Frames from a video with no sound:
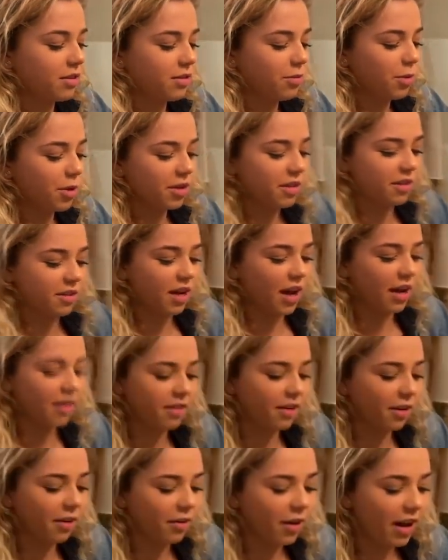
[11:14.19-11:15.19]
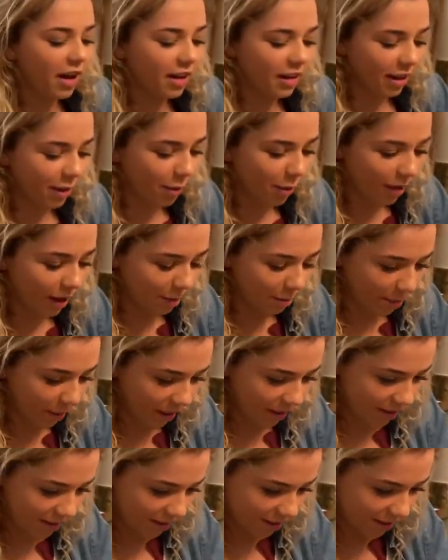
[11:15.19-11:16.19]
we're tight though, right? Like we're like
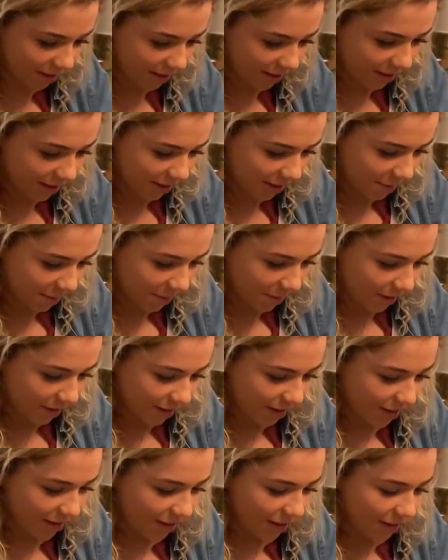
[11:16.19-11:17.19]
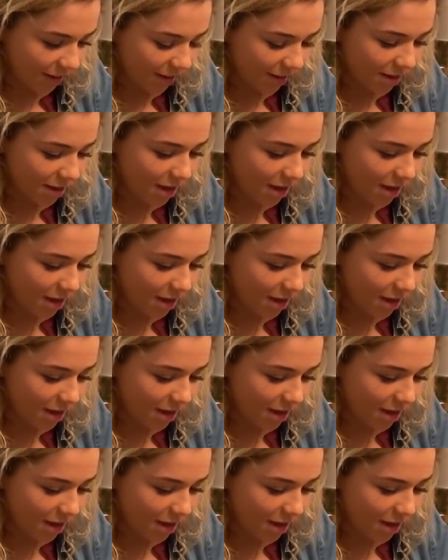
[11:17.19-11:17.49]
buds. Who, you and the ghost?